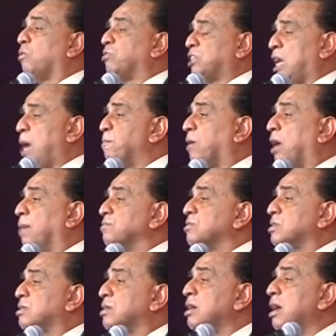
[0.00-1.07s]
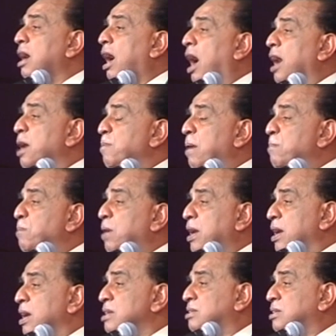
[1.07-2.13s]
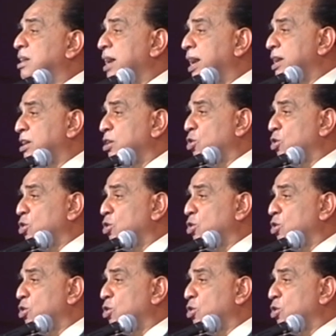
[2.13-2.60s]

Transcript: slip comes, I remember an incident,